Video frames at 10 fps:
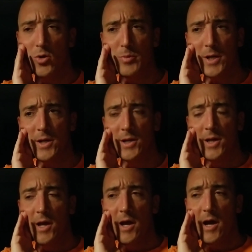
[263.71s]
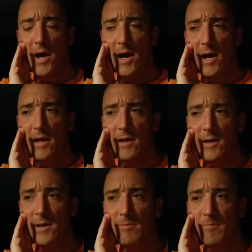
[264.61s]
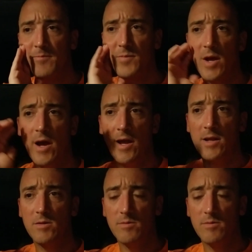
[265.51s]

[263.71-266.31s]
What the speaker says: but I